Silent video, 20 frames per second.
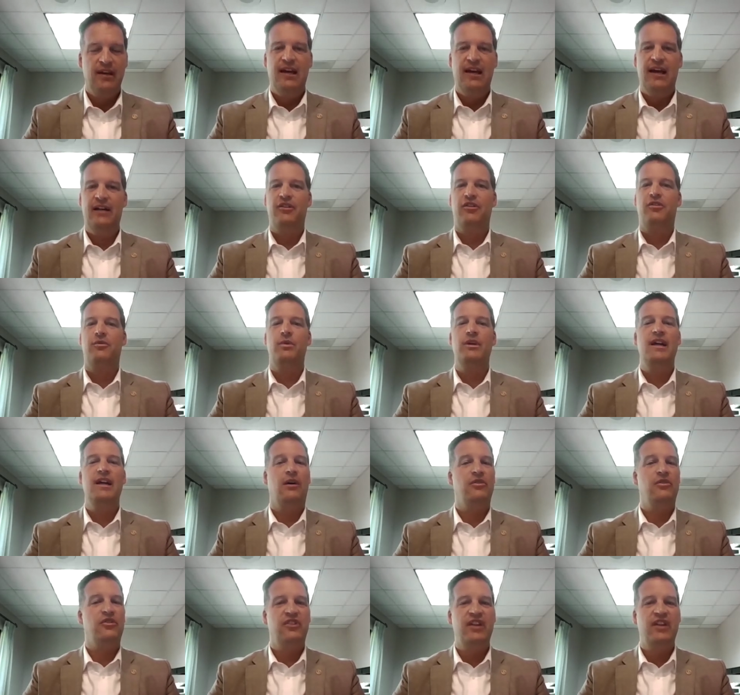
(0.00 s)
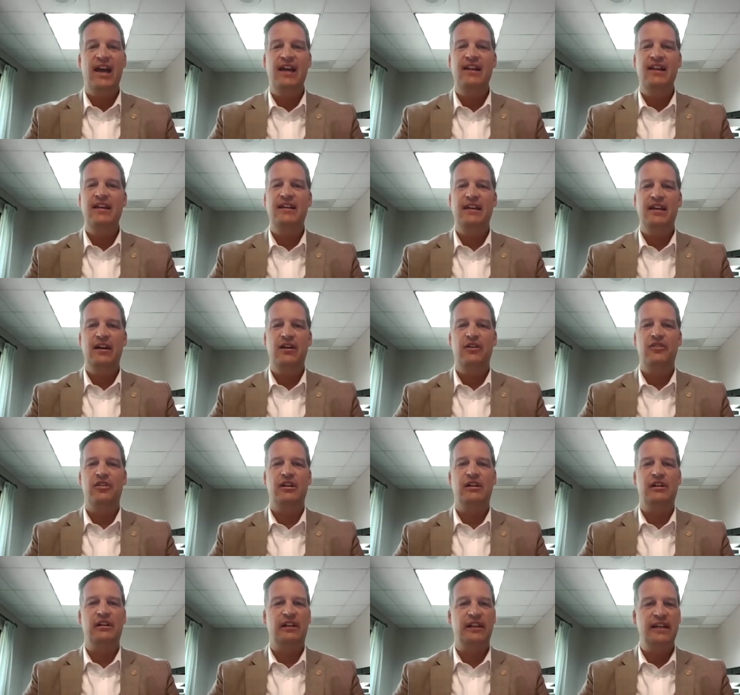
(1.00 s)
Had three outstanding years
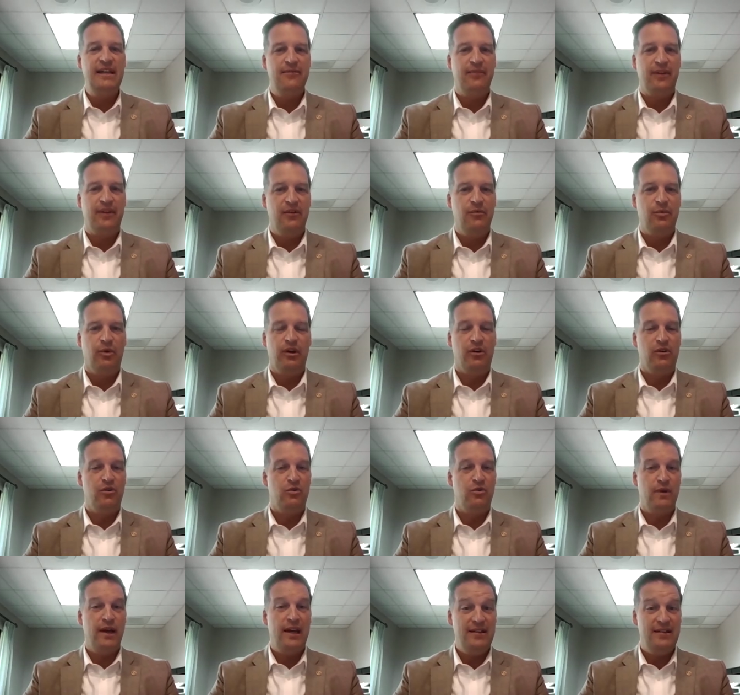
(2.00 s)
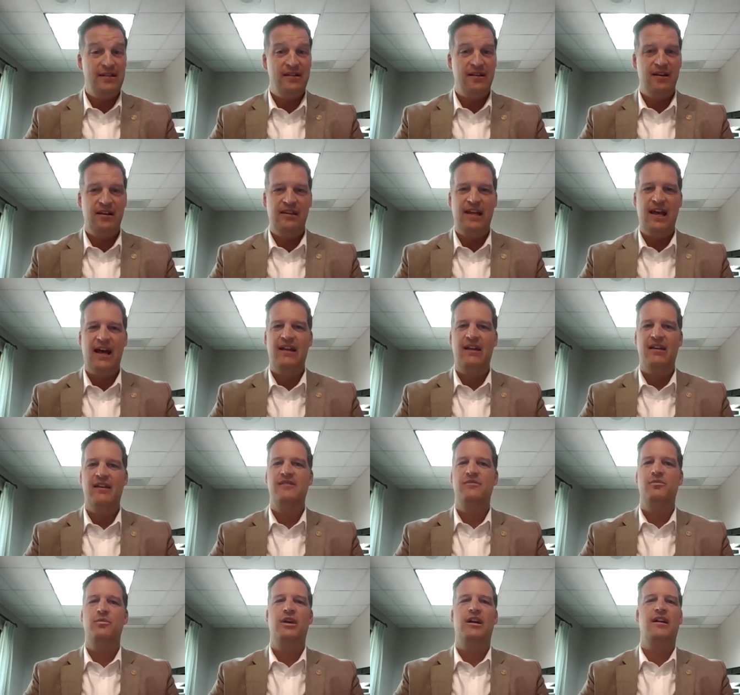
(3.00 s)
in Cleveland. What a great city that
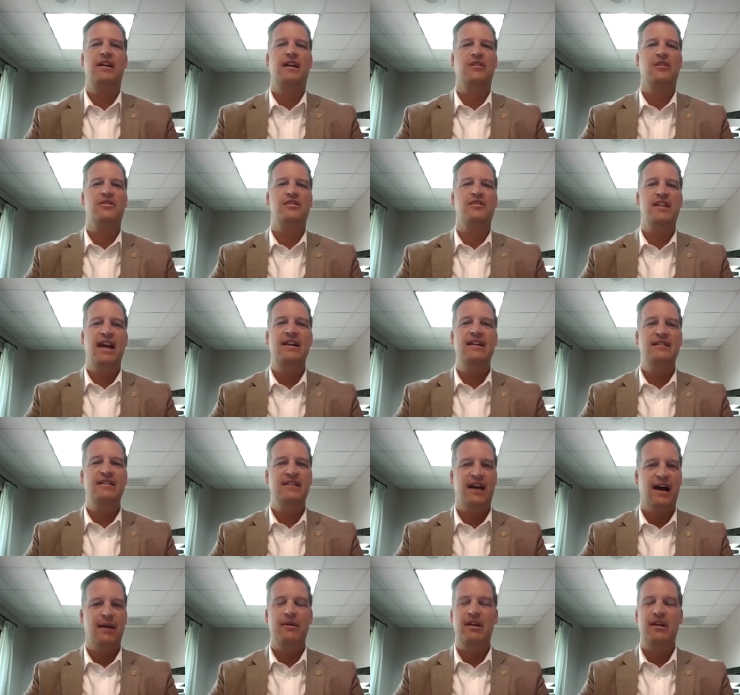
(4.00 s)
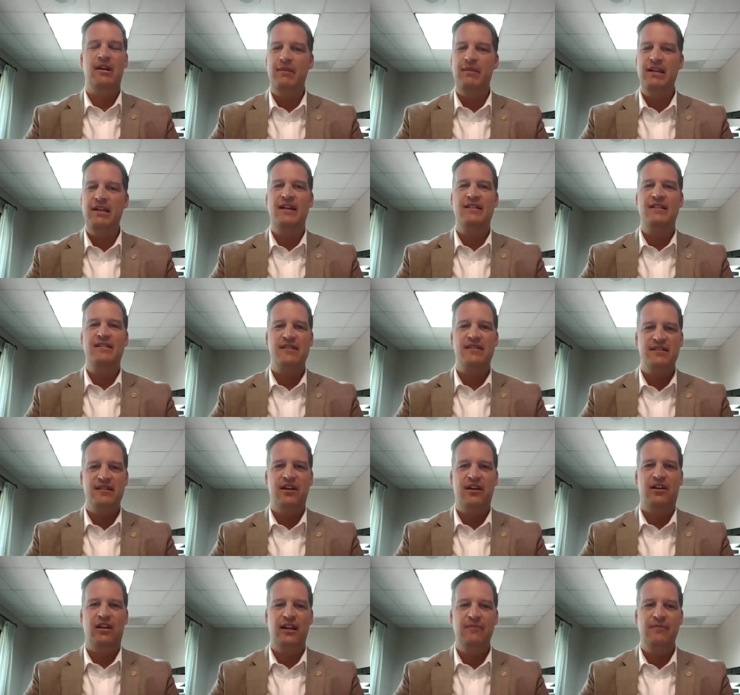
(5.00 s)
is. We had an outstanding time, and I mean that
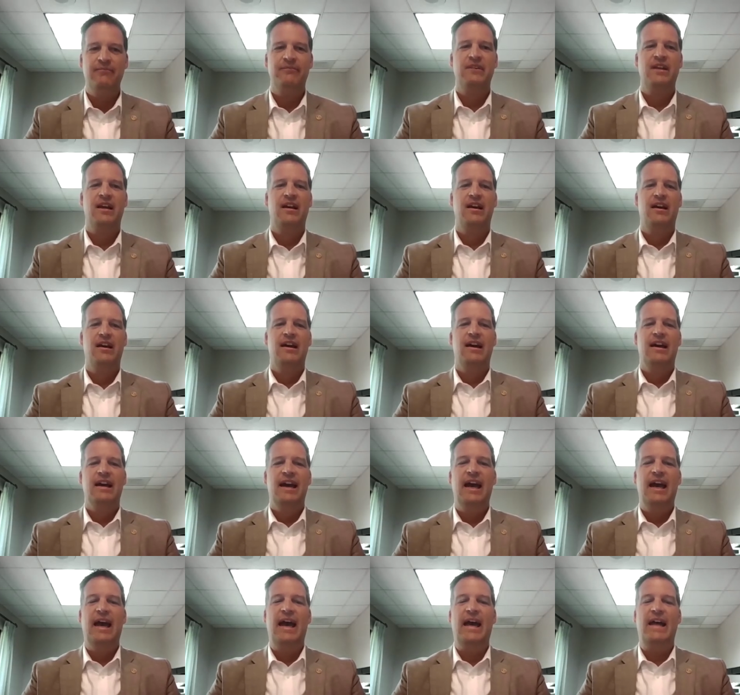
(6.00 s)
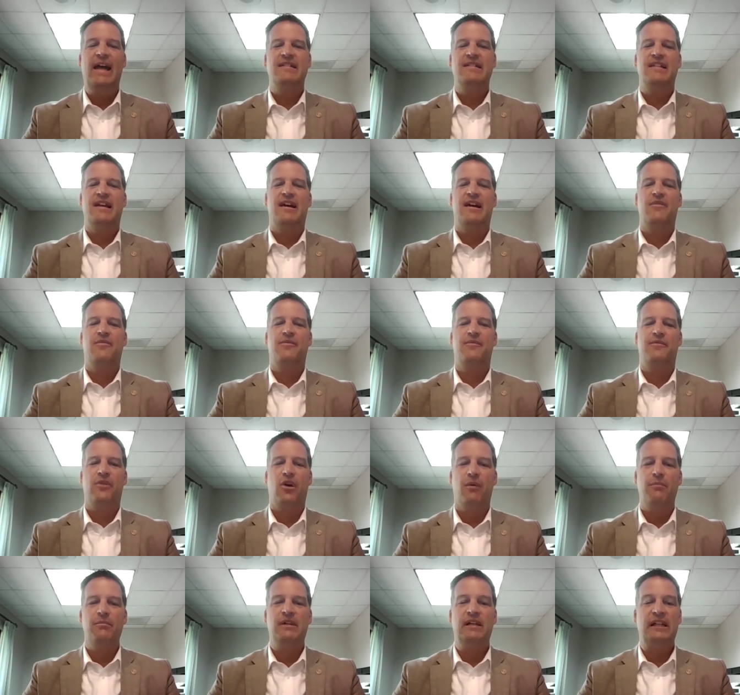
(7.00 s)
sincerely and uh,
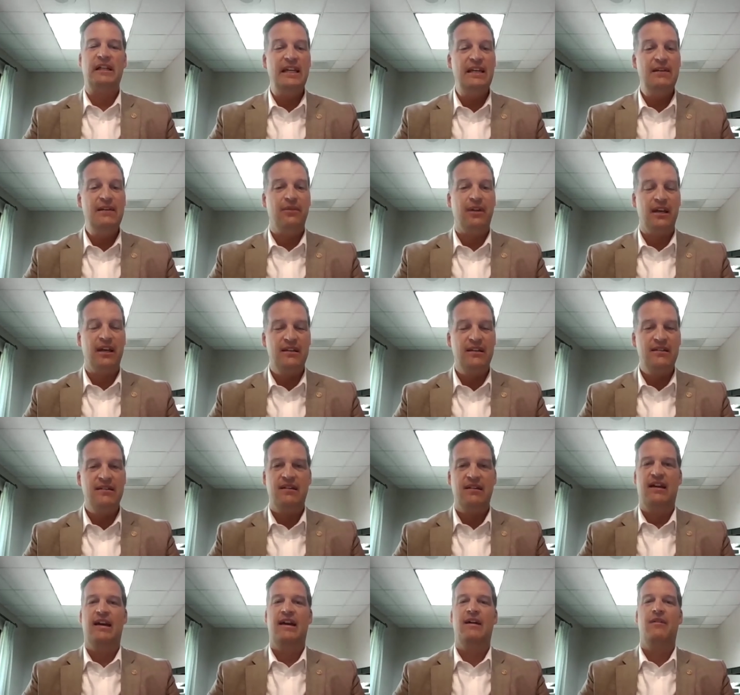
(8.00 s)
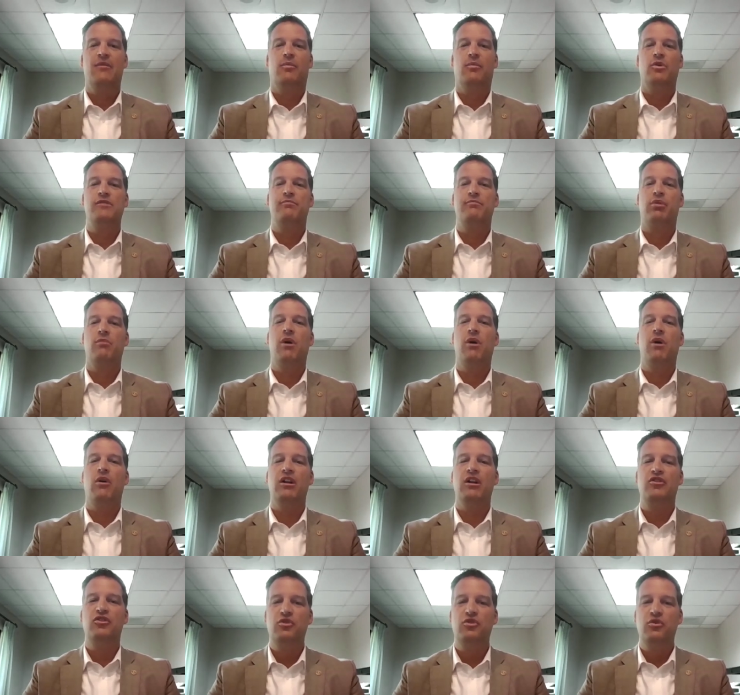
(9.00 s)
from Cleveland uh, was
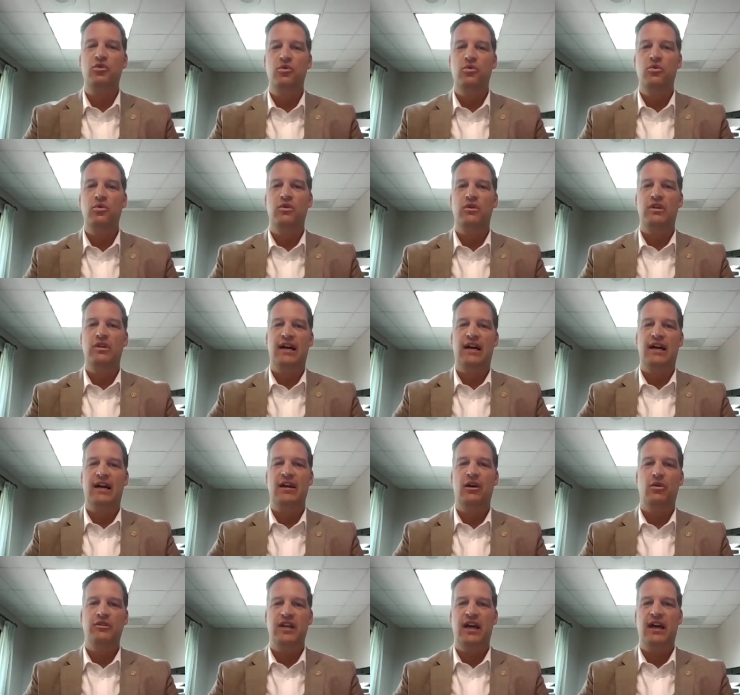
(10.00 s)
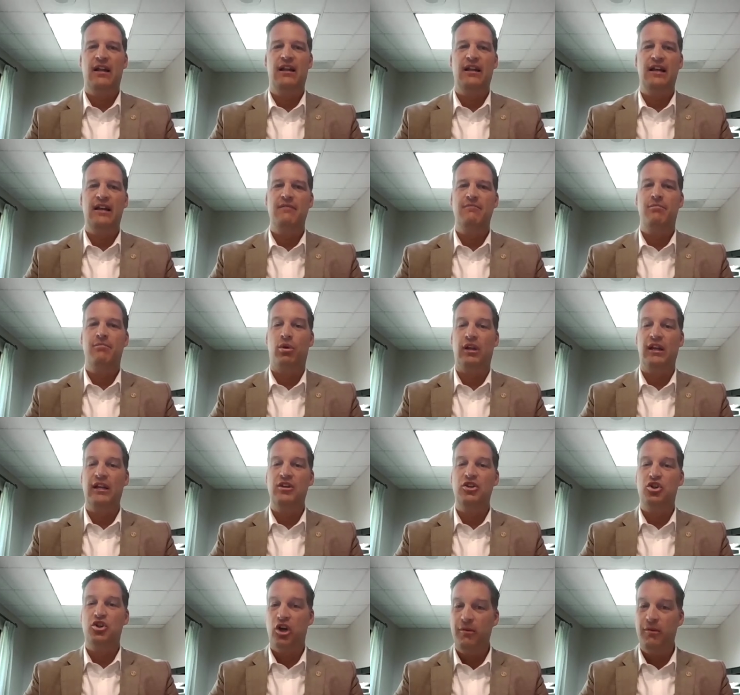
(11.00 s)
promoted to a hotel in
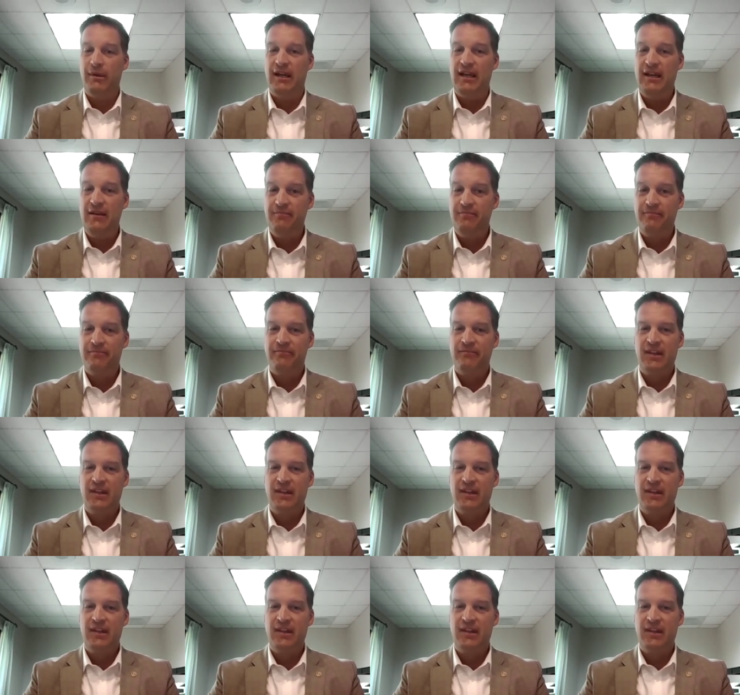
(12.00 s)
Berlin, Germany,